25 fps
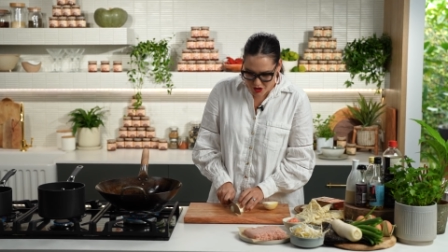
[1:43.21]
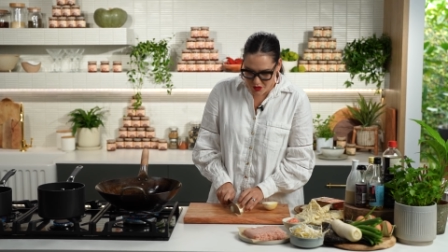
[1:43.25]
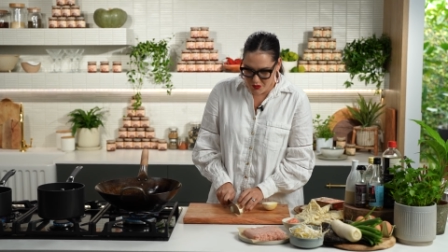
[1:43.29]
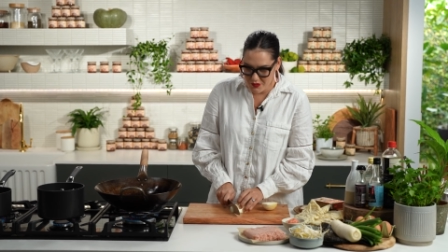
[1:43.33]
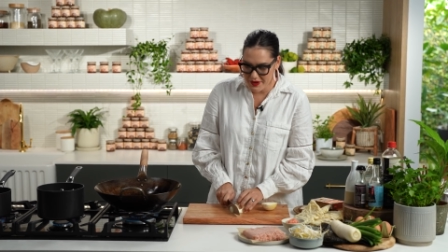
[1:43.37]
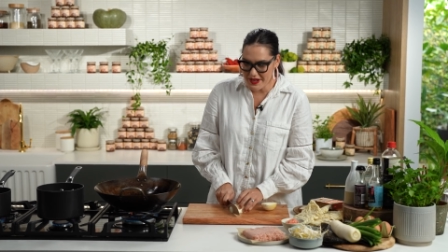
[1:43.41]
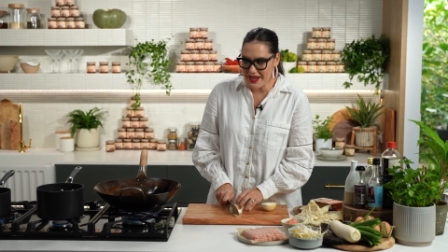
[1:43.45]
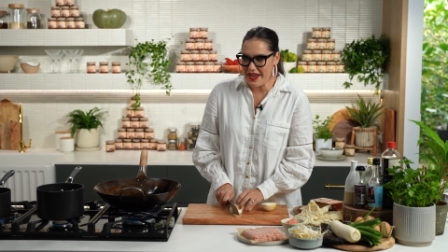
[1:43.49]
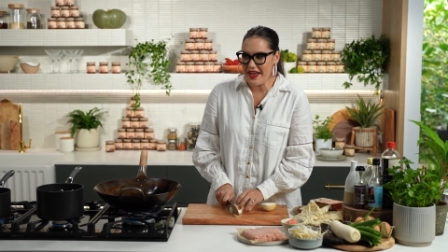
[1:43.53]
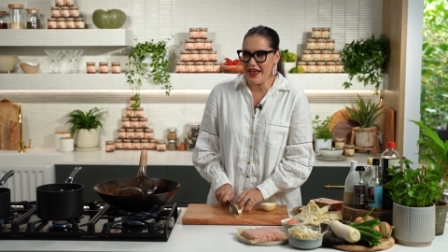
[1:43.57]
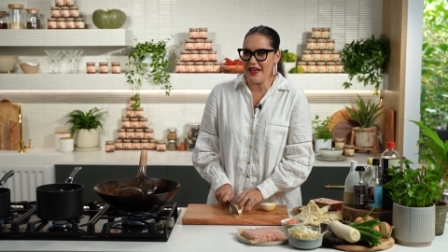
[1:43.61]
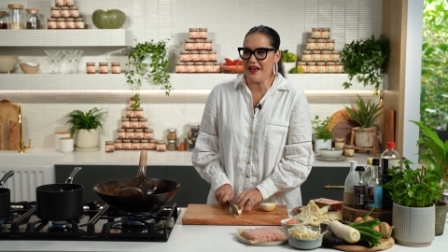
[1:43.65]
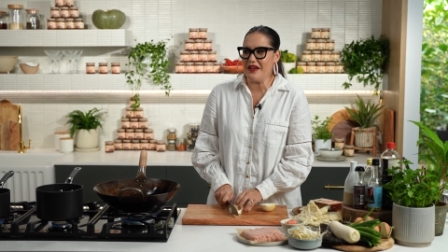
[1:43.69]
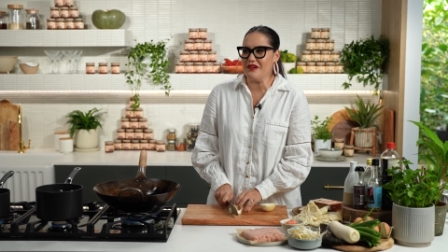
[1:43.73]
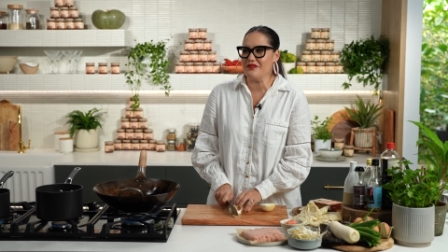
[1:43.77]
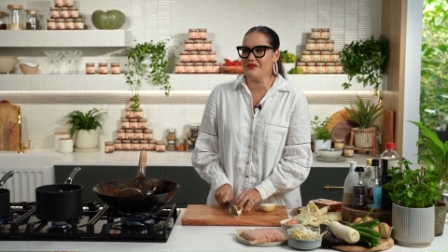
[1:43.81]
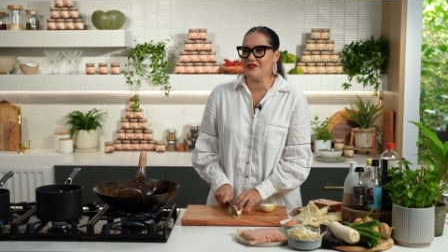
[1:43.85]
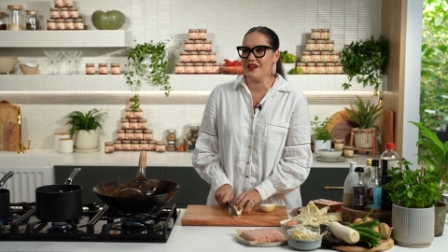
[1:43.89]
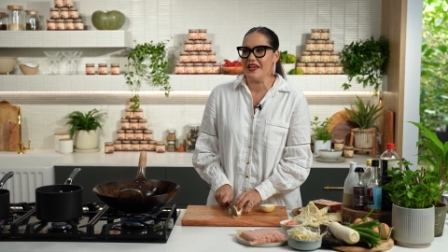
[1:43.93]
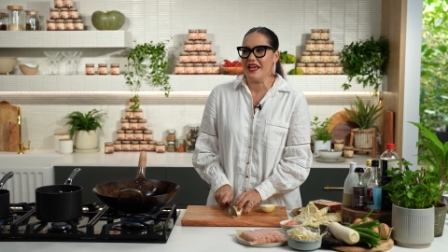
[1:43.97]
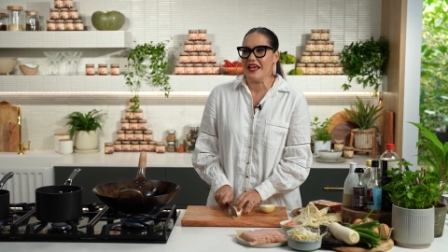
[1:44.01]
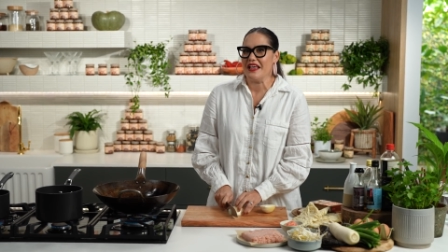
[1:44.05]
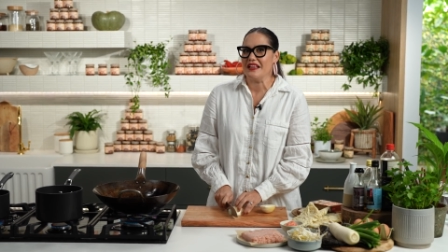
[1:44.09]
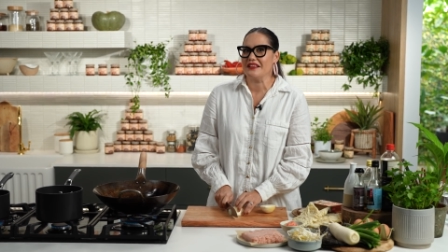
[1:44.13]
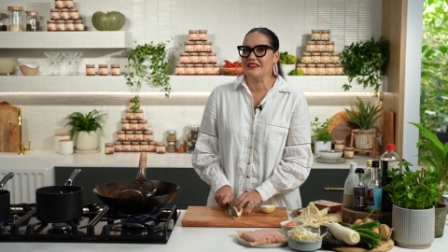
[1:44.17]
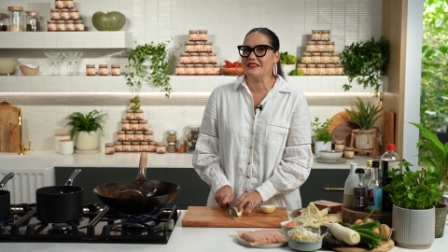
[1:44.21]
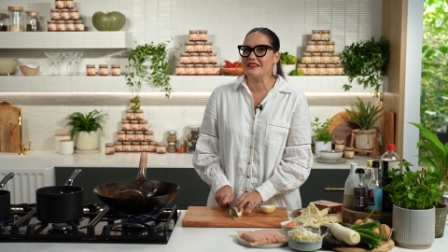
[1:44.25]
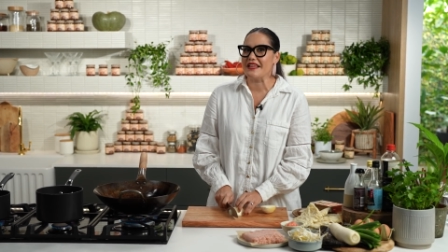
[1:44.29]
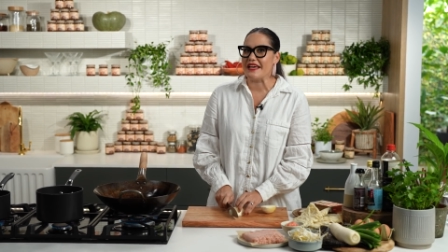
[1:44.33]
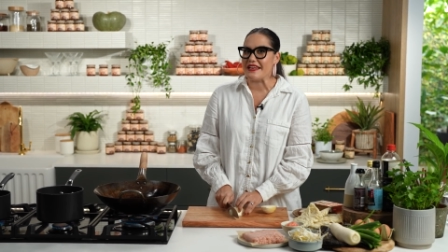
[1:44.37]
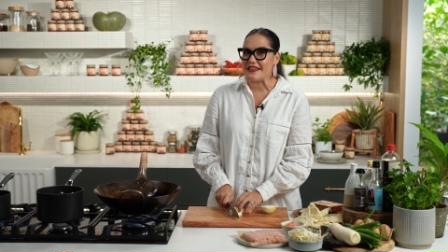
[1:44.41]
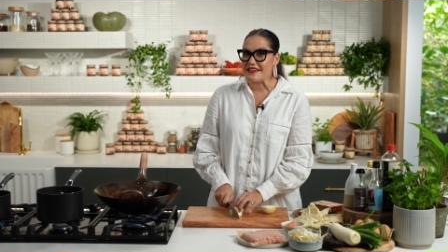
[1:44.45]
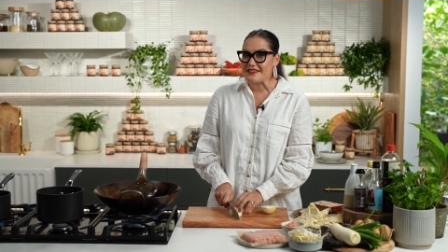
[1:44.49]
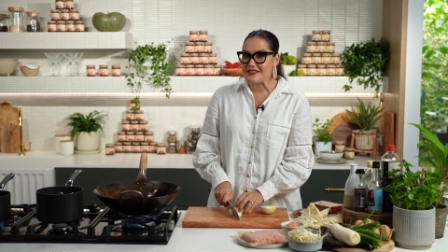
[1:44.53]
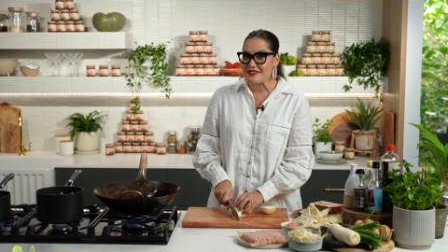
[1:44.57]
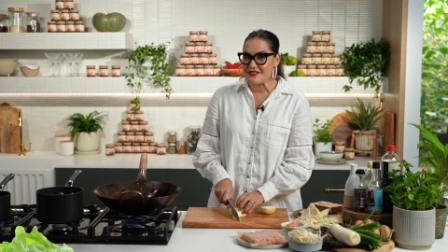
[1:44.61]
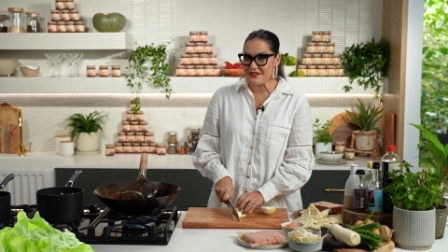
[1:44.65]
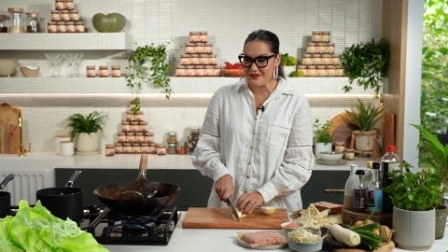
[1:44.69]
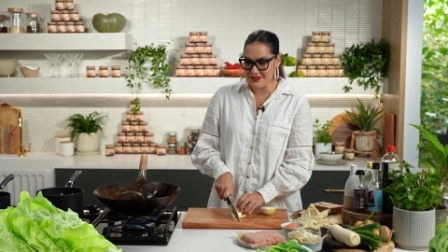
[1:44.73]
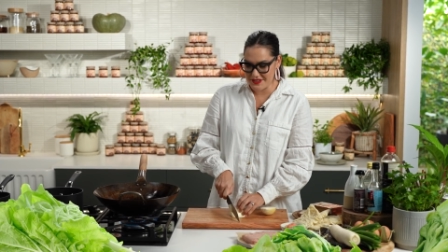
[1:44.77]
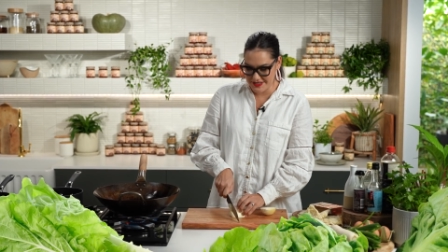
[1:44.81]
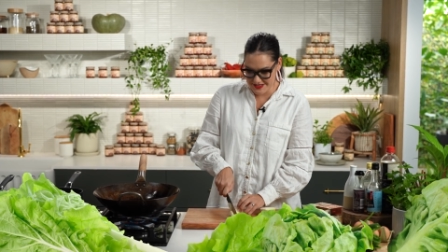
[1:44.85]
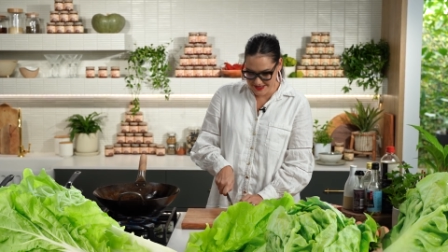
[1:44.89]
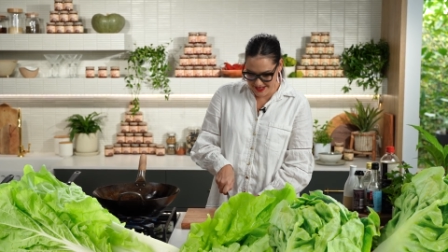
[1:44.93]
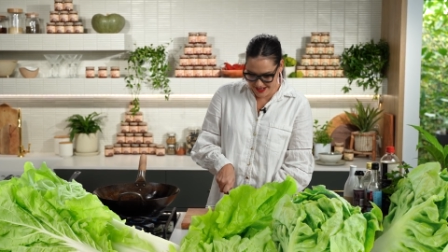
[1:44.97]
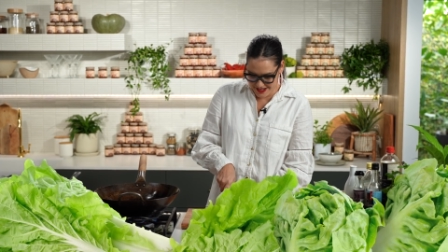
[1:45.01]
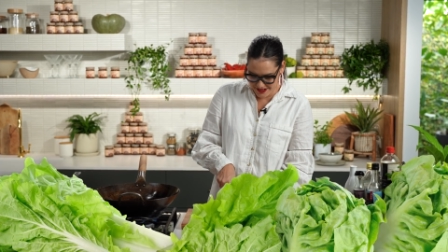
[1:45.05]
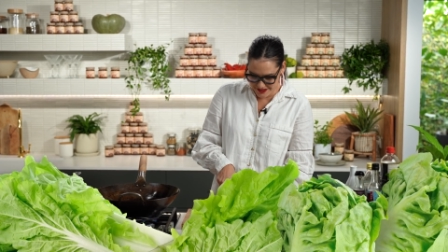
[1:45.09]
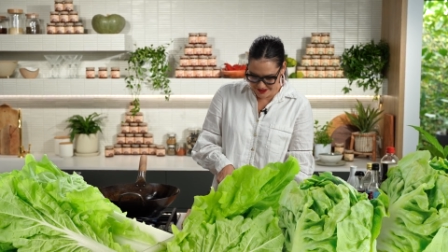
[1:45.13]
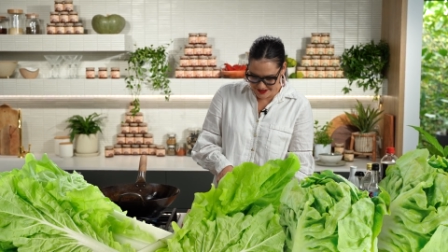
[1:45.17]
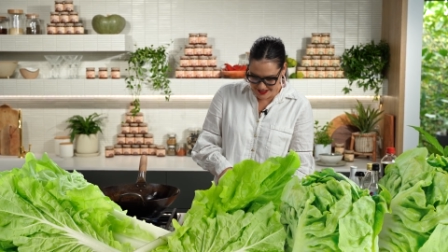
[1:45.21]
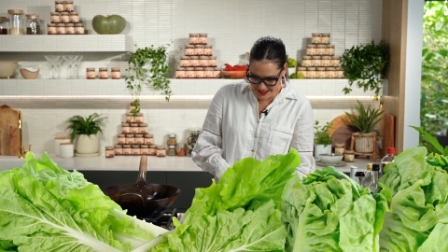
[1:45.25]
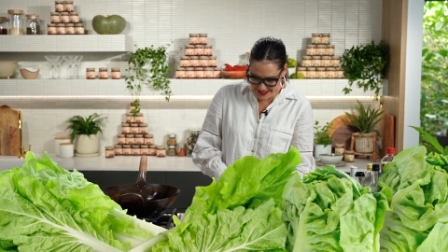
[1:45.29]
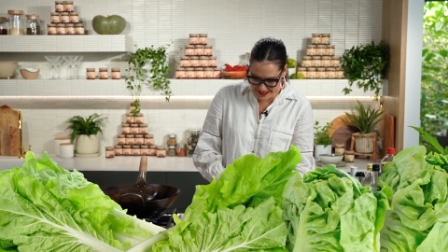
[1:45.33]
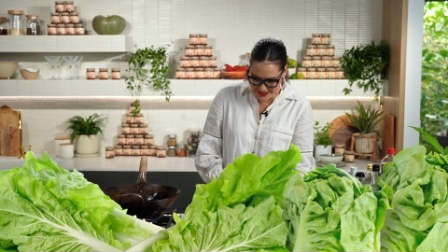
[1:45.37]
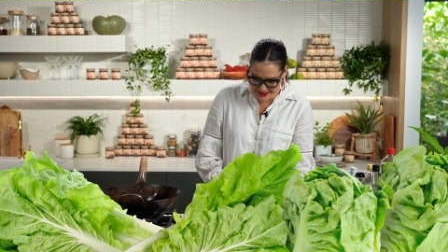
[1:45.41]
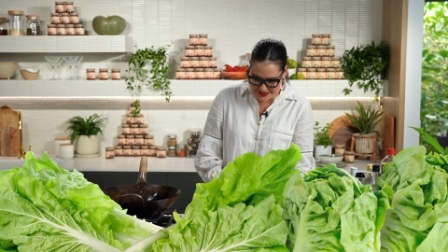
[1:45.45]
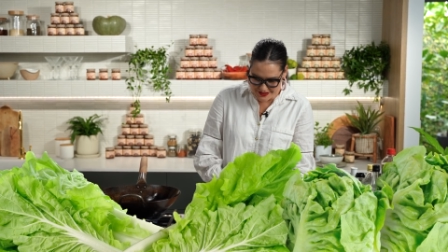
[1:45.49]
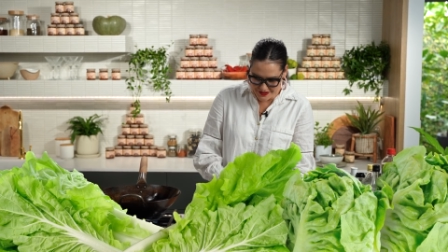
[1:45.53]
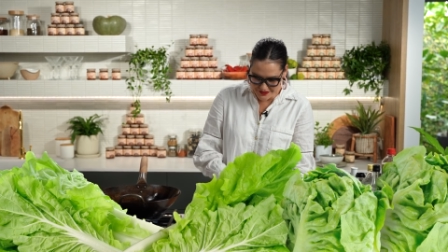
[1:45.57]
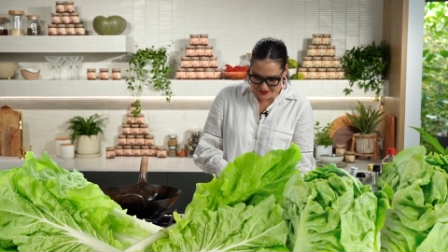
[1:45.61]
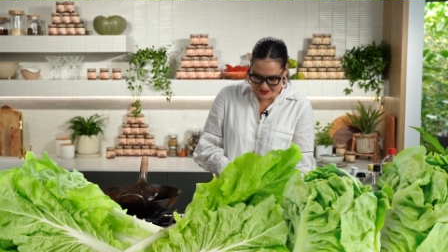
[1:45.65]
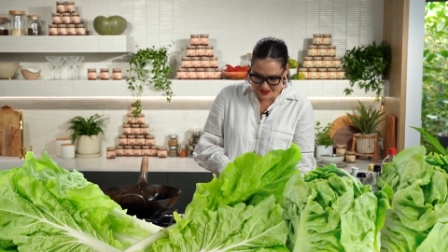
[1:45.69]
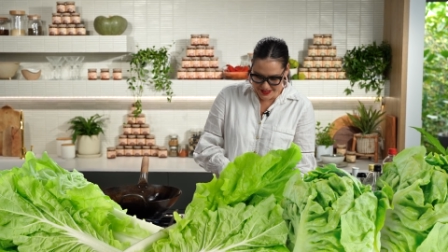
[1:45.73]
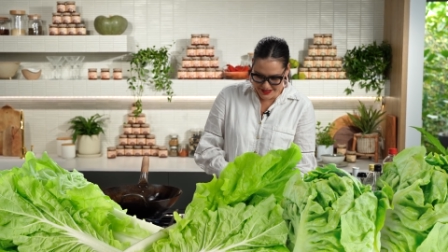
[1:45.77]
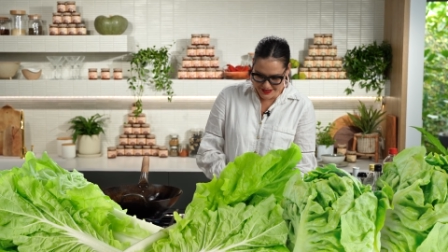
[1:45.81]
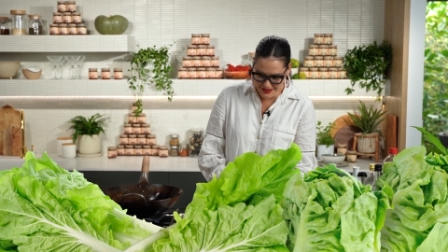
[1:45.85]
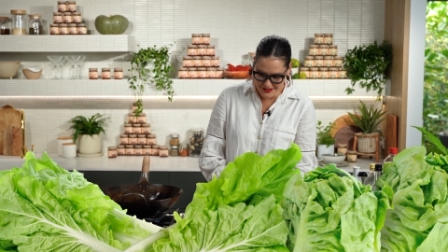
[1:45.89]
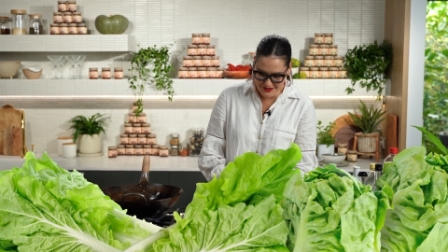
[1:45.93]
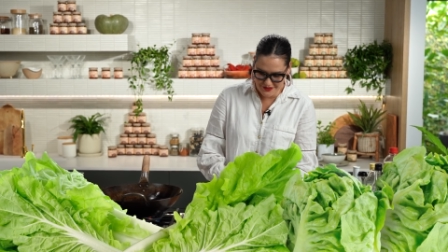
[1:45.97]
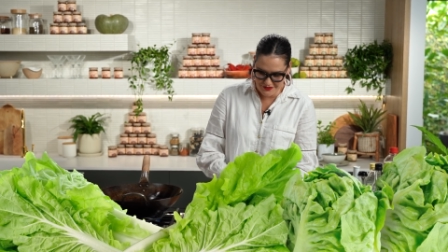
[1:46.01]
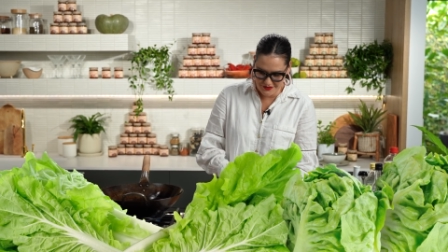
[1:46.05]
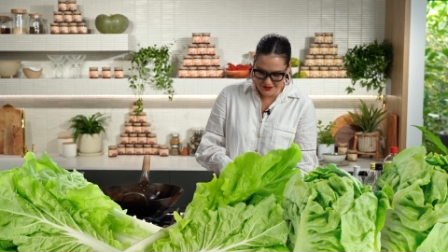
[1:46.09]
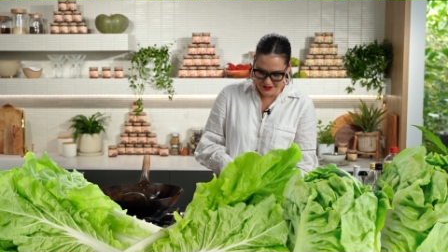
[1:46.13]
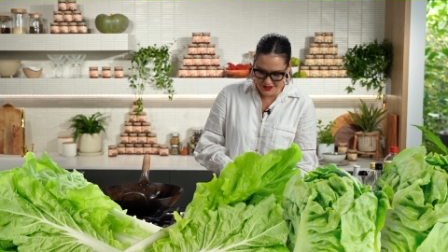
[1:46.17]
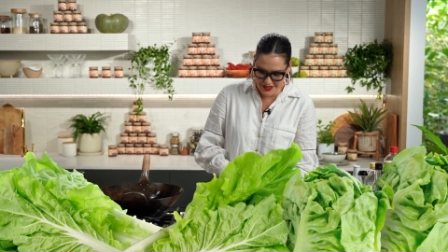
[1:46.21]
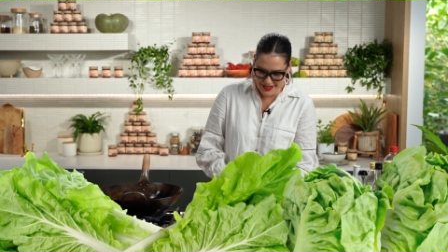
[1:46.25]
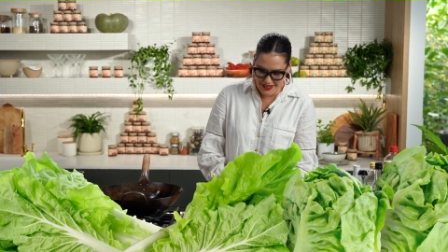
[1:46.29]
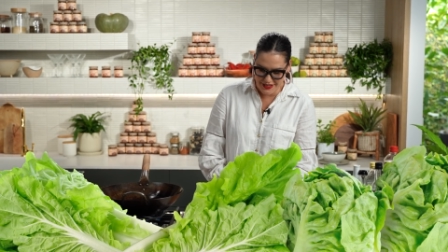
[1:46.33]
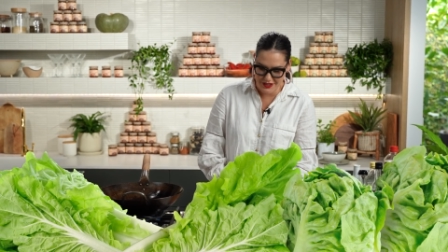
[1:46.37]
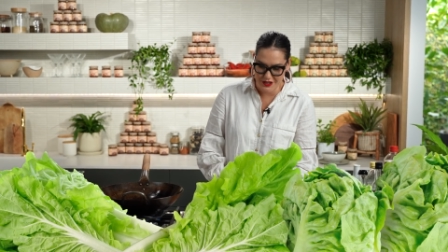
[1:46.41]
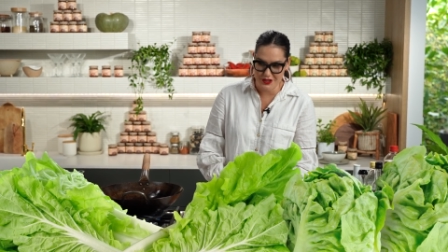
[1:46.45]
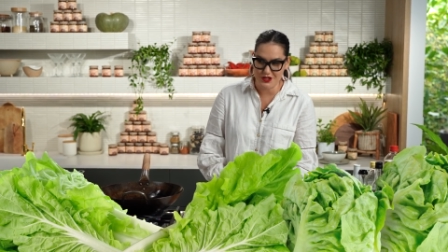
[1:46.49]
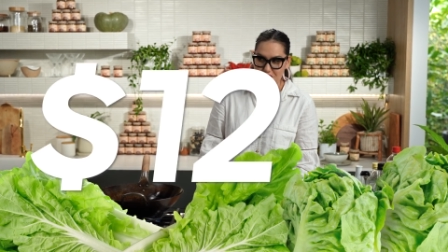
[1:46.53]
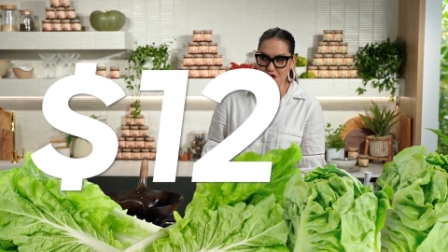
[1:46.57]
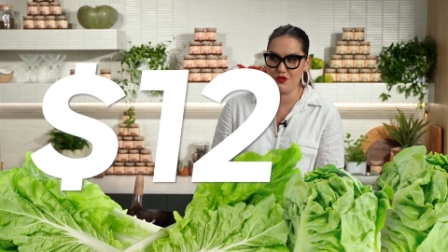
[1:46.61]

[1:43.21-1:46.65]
we have lettuce for sale, heads of lettuce for like